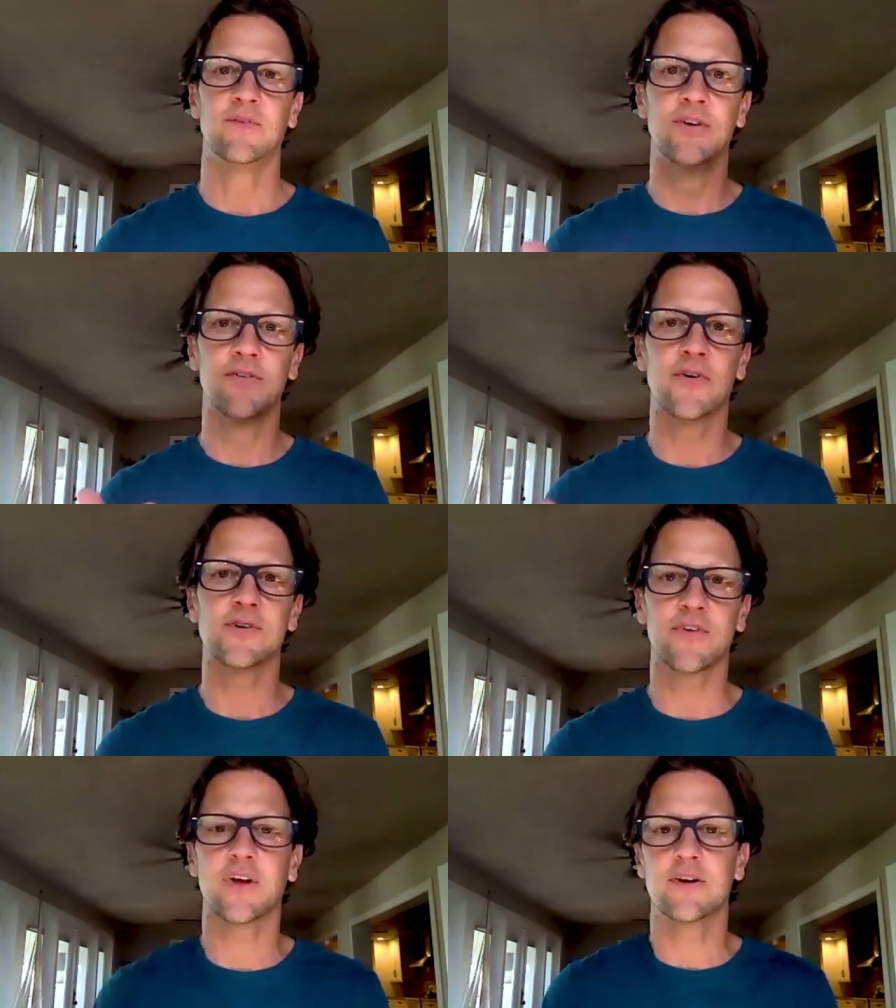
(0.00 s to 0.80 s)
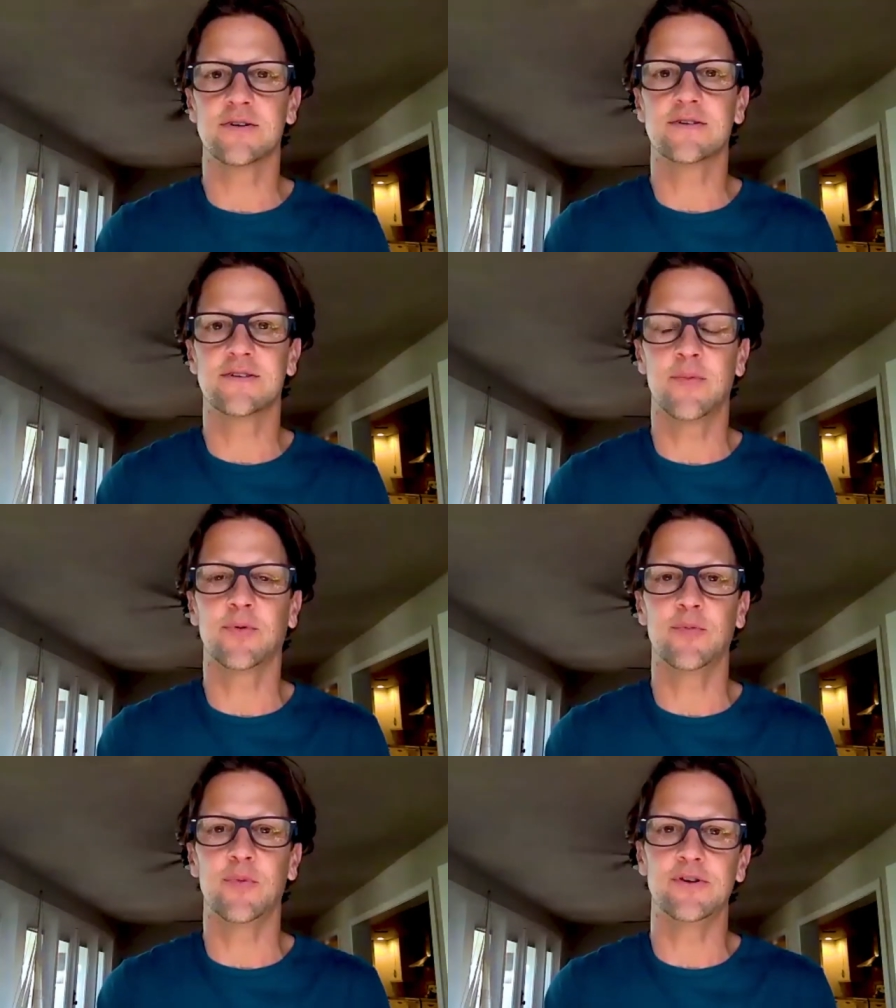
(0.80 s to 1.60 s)
diversification
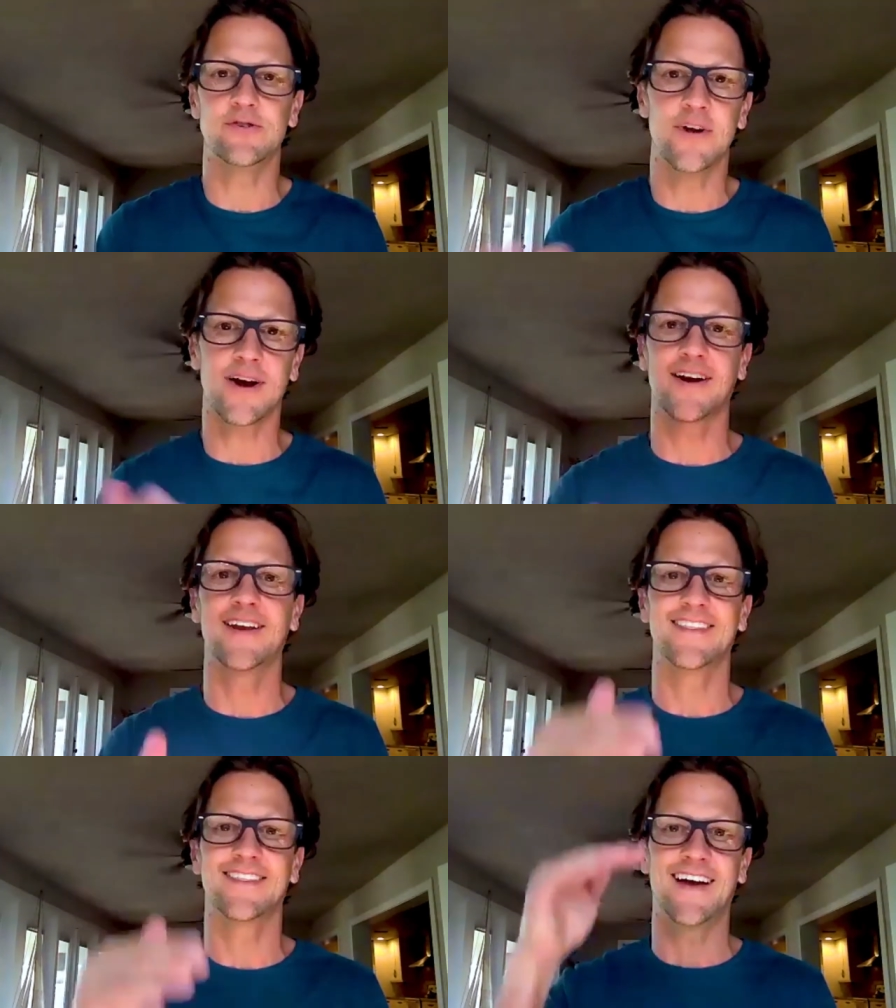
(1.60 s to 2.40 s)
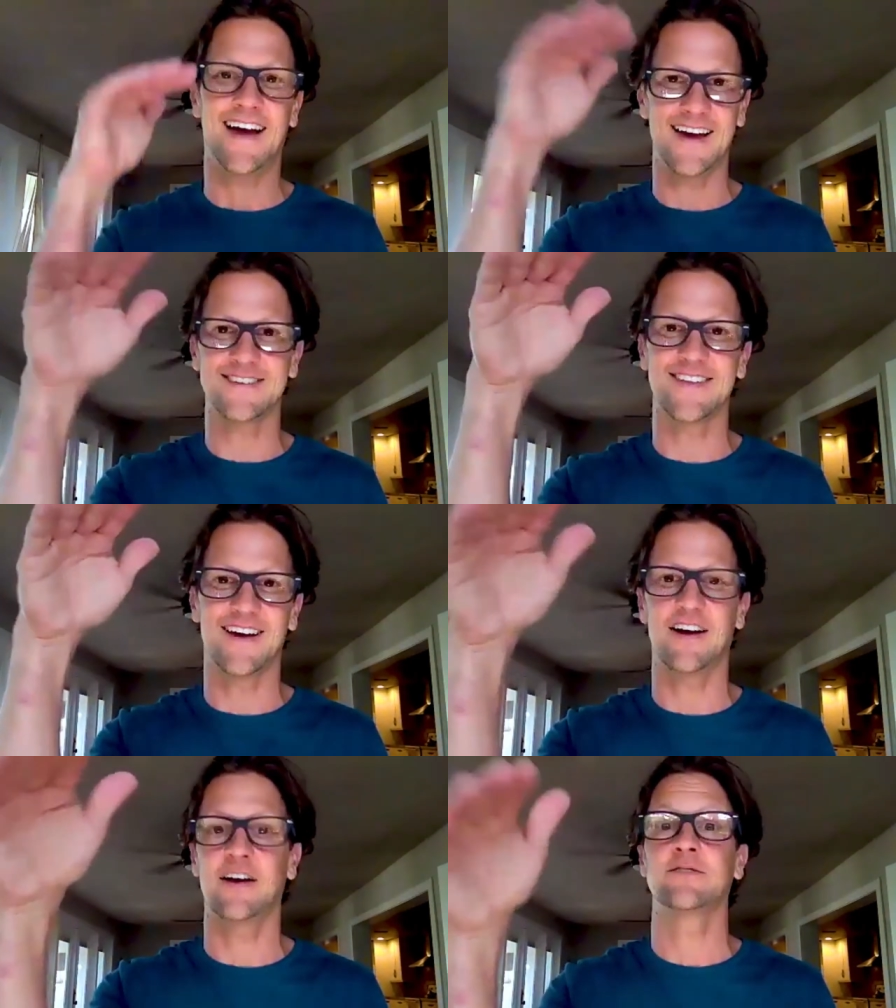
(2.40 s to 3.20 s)
typically means you're not going to hit the highs and the
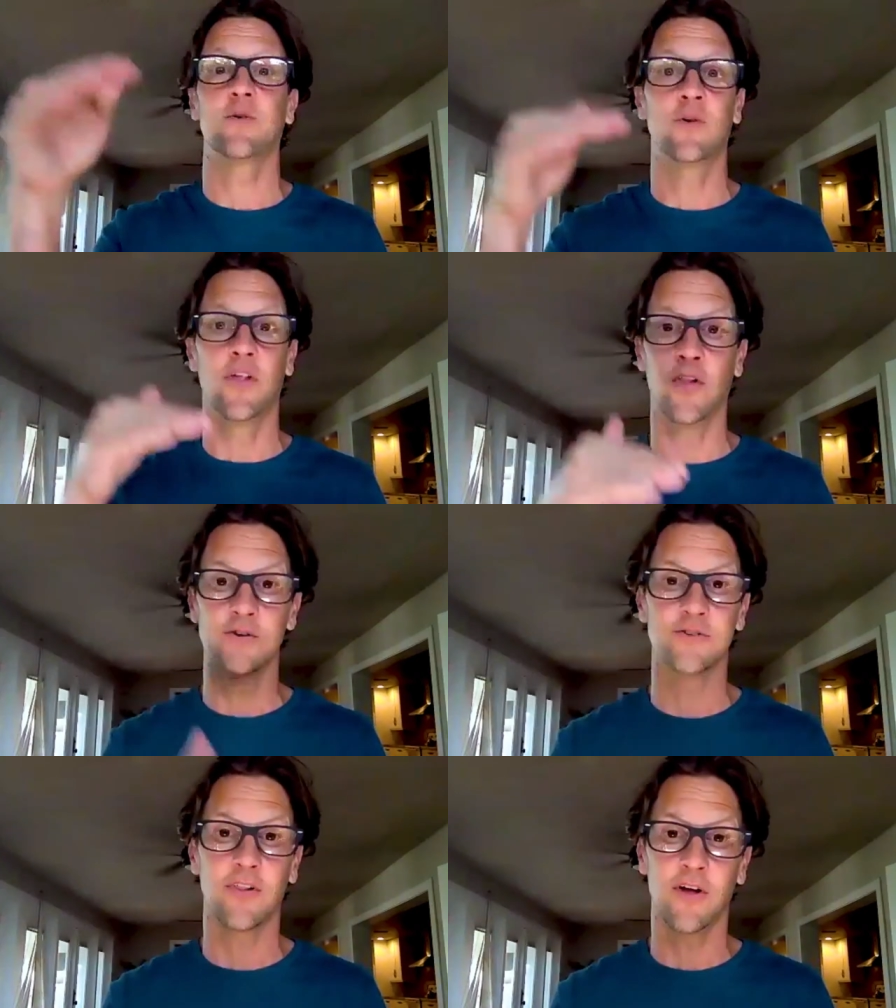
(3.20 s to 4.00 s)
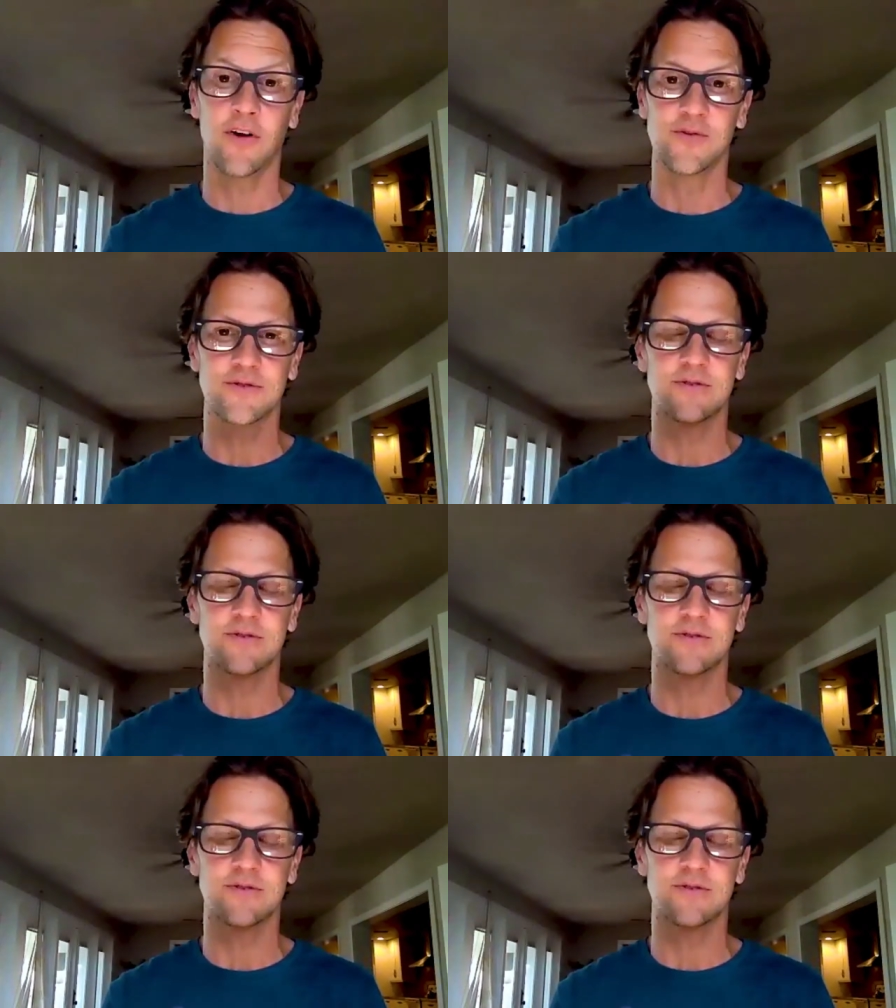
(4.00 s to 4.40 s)
highs or the lows and the lows.